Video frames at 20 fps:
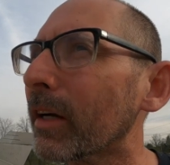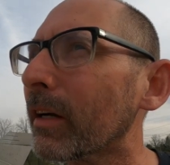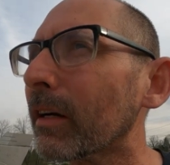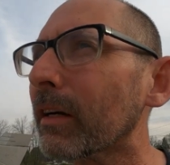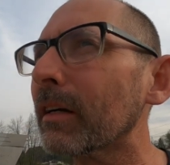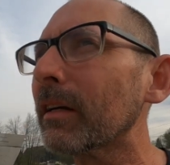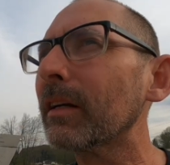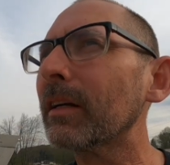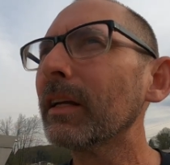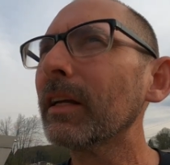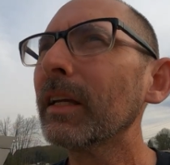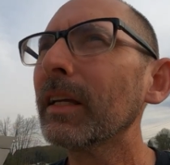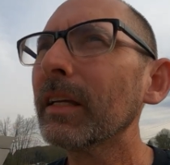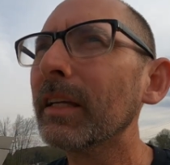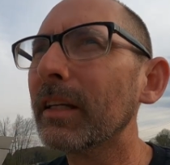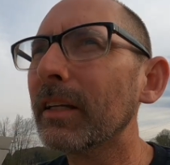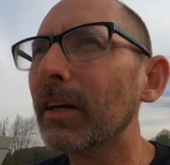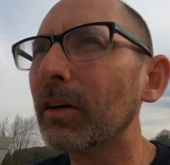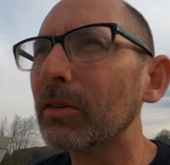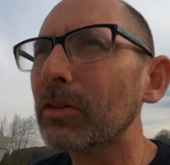here,
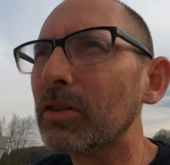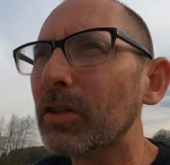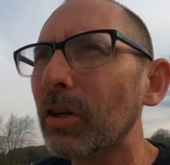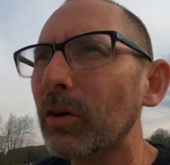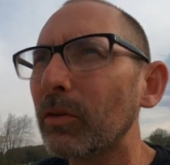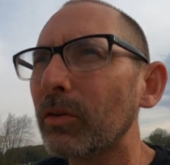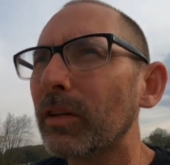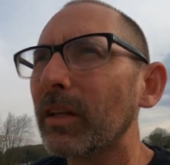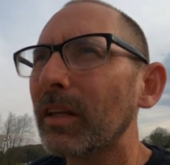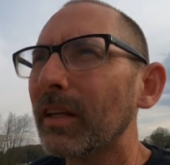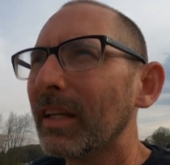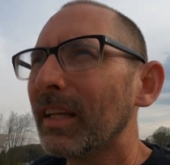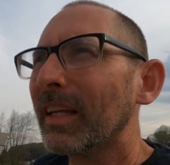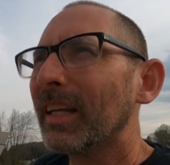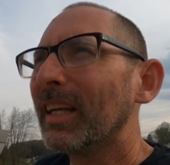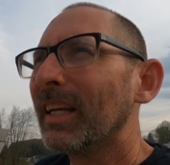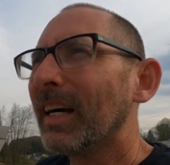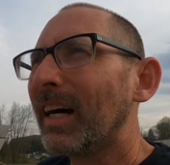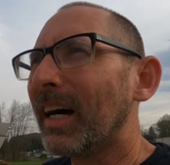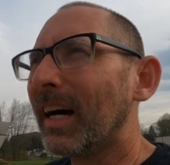you know, so
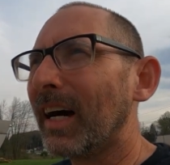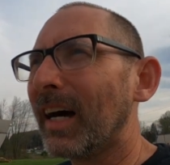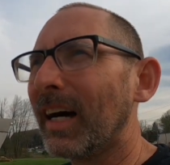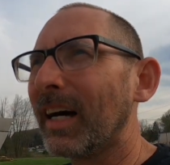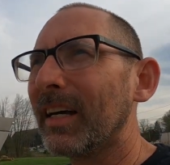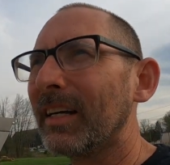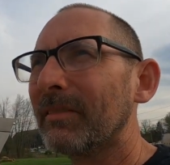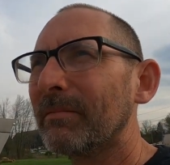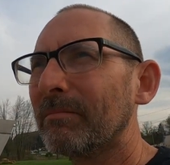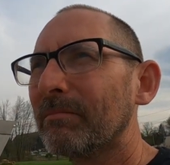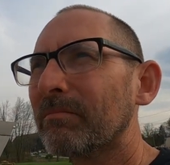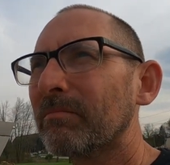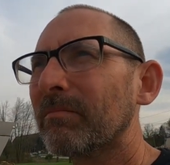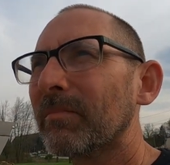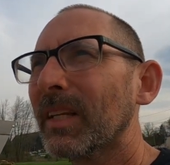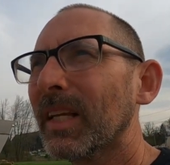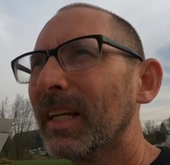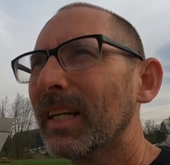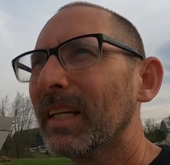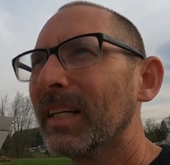uh,
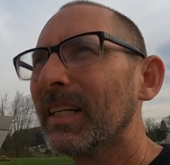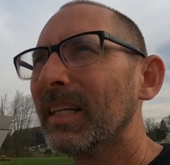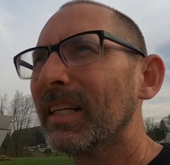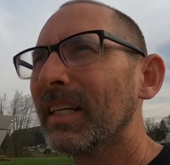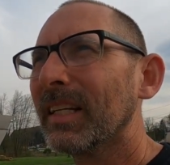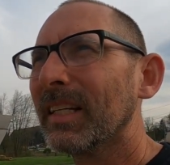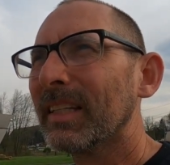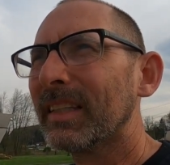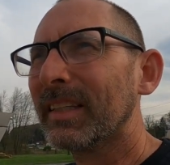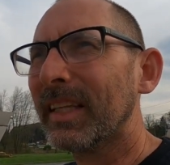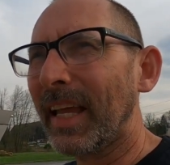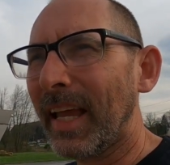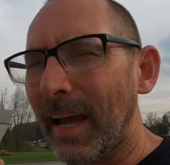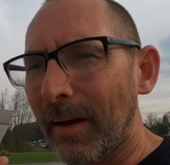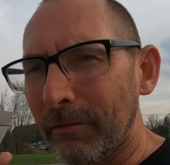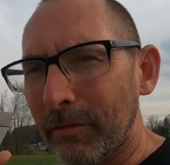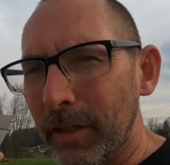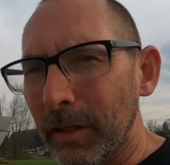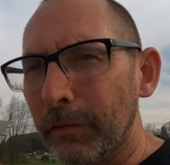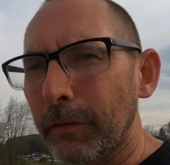they
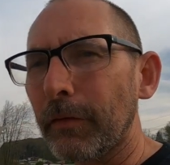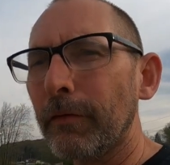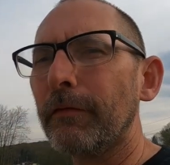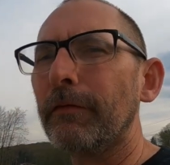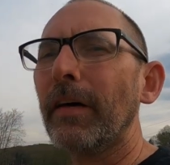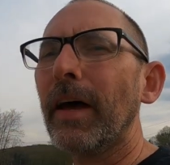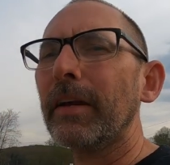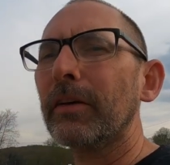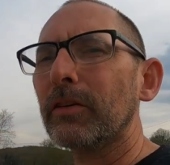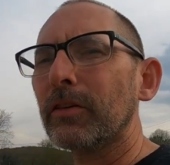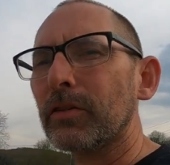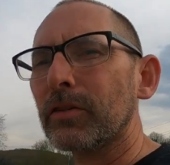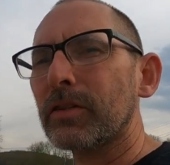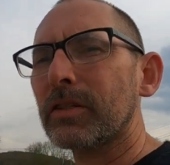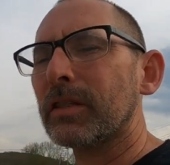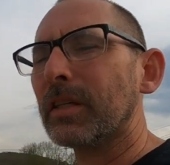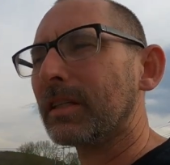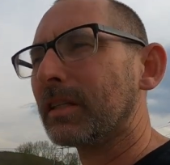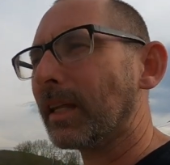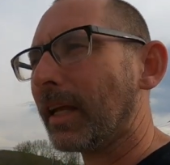have different
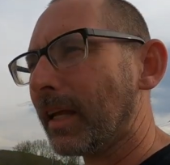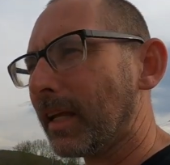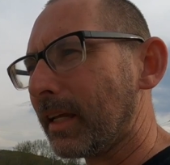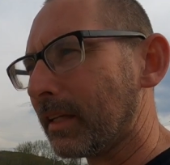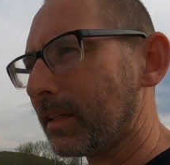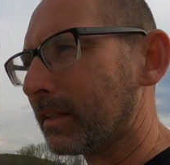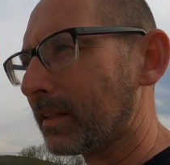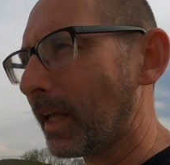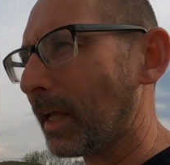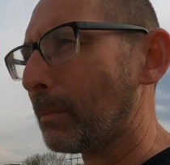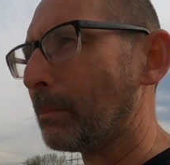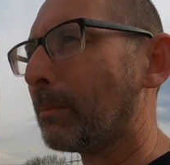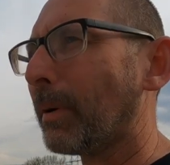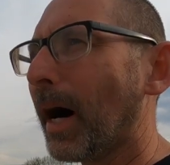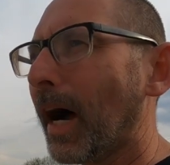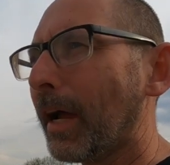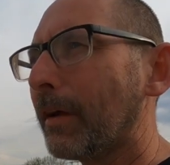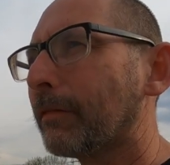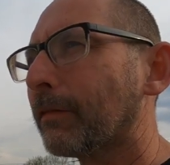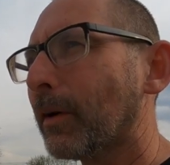vendors that they, they
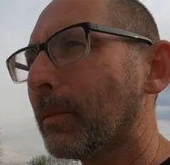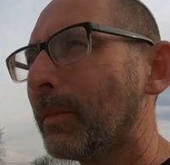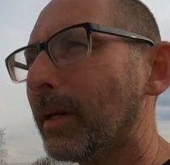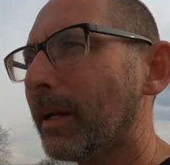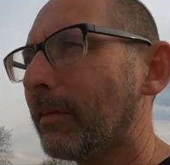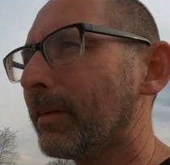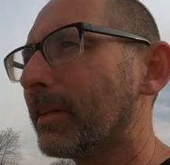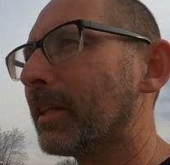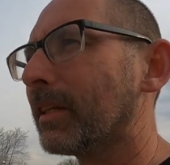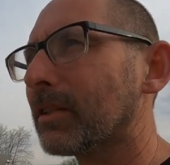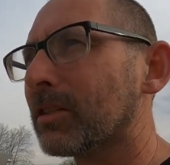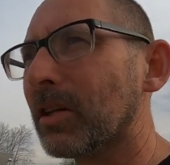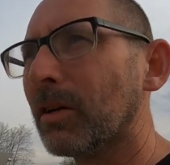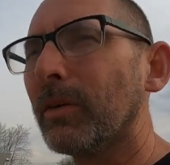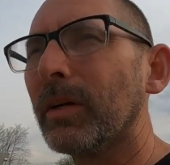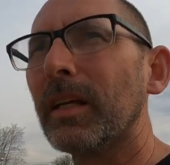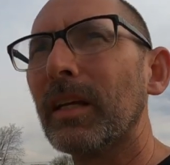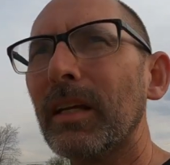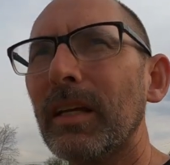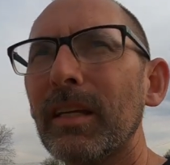buy from and everything.
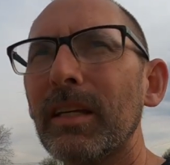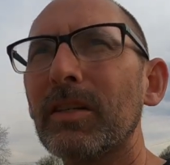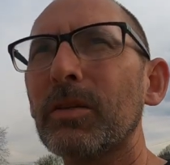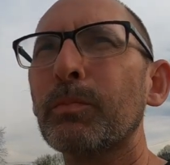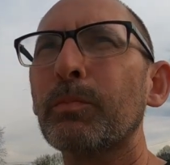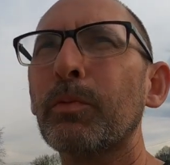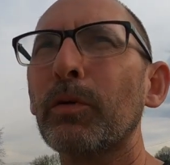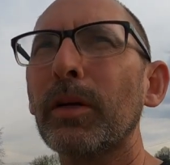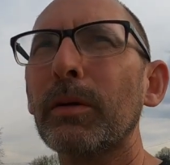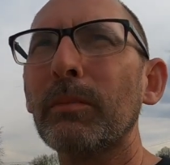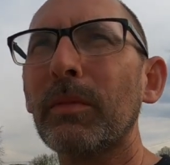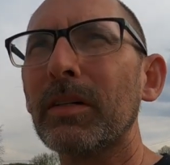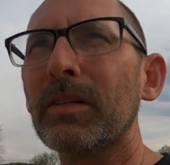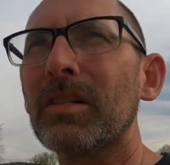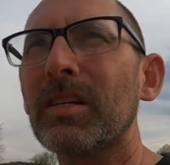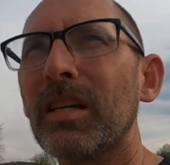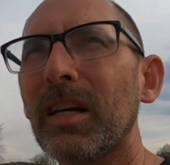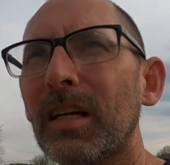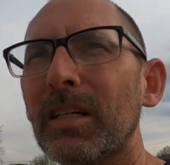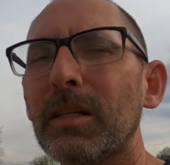So it, it is pretty
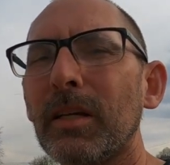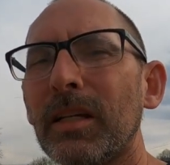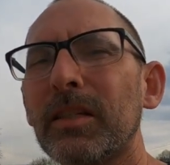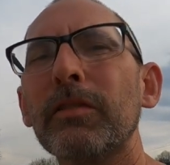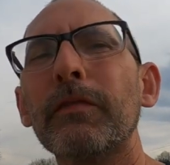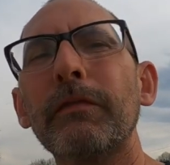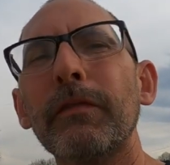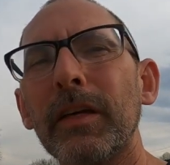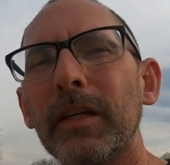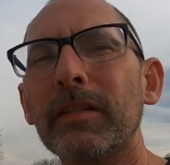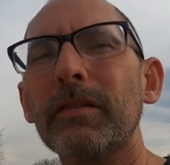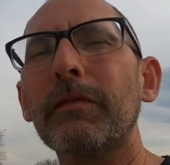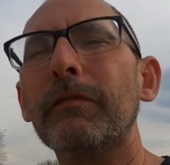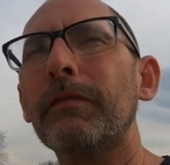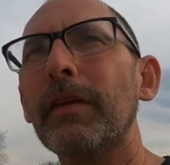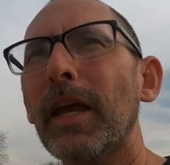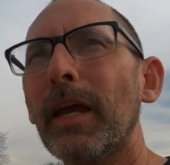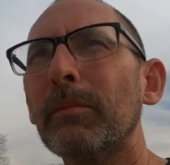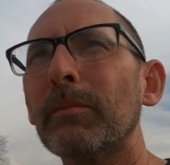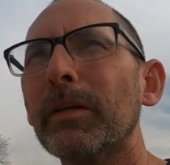much cuss. it's it's
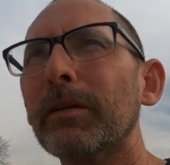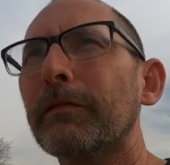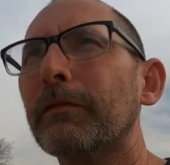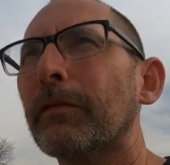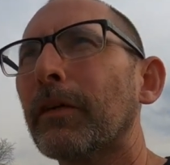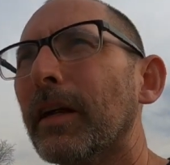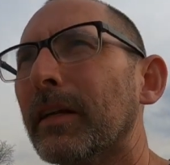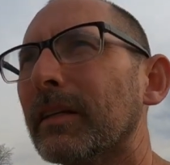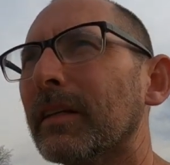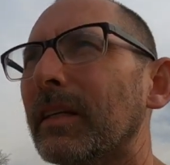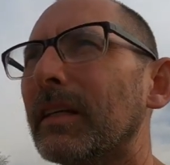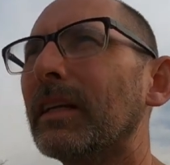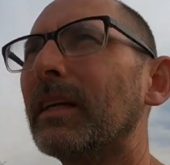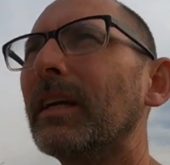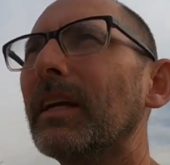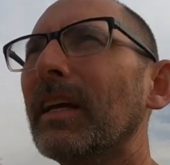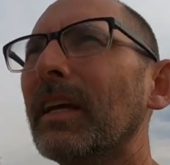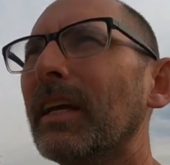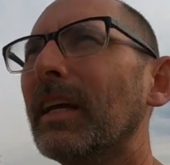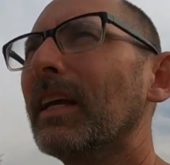family friendly.
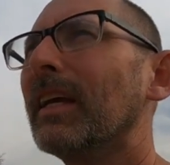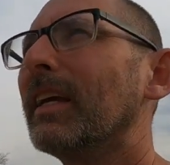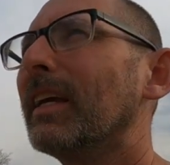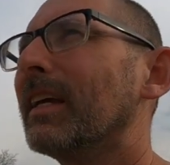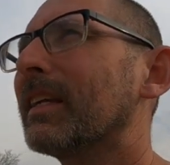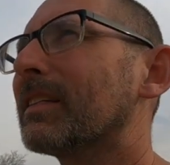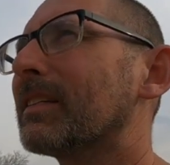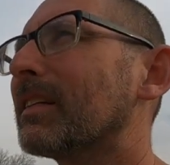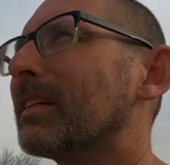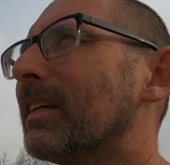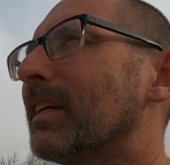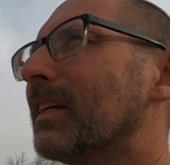It's